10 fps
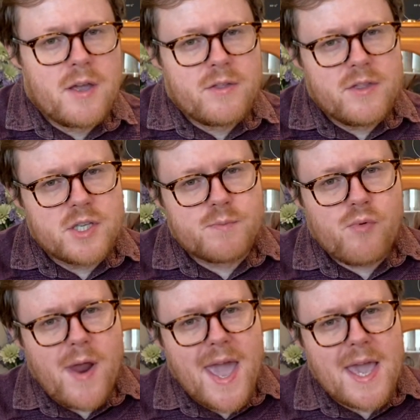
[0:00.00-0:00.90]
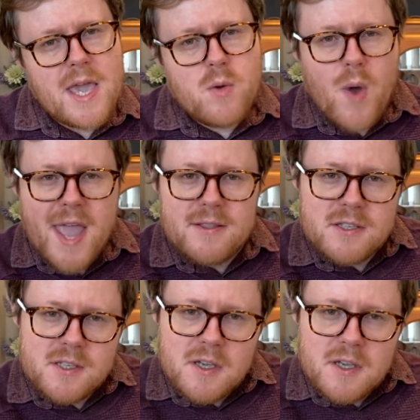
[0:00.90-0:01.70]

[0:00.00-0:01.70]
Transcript: the spray went